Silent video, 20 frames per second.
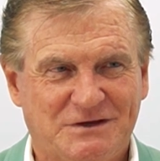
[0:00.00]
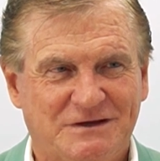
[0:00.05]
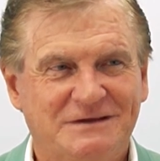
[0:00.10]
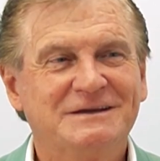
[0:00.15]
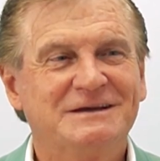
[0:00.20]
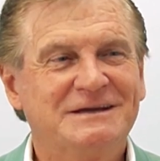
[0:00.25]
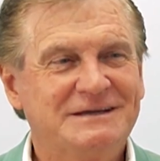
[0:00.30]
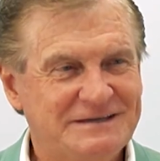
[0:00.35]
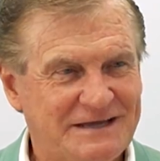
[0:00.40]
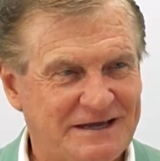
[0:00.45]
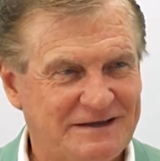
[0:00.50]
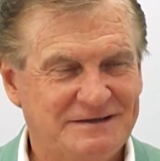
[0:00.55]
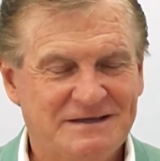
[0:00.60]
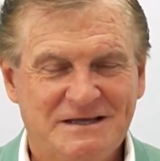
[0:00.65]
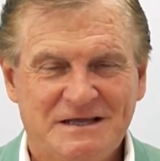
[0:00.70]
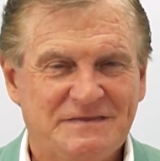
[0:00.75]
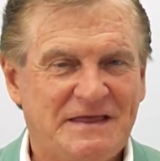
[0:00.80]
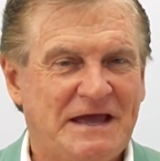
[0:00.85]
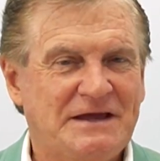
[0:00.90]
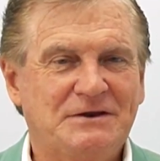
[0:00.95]
So, yeah. yeah.
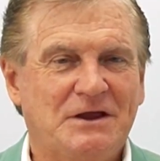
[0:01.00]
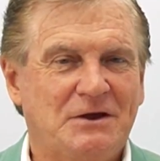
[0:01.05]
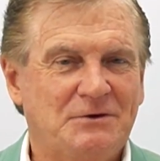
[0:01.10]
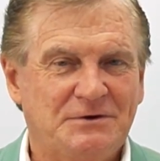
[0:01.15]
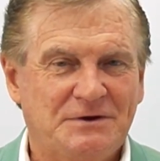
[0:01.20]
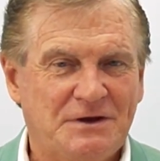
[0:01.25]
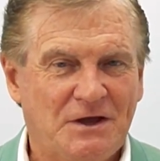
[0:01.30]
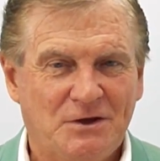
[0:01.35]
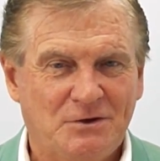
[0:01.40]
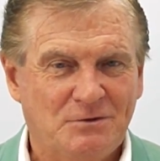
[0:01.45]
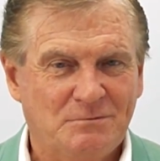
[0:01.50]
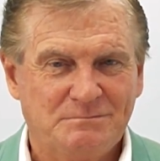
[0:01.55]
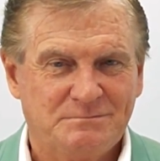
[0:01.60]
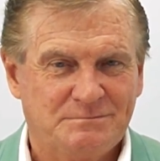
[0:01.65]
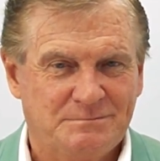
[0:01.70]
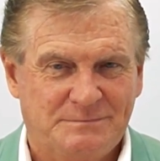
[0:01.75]
they don't know.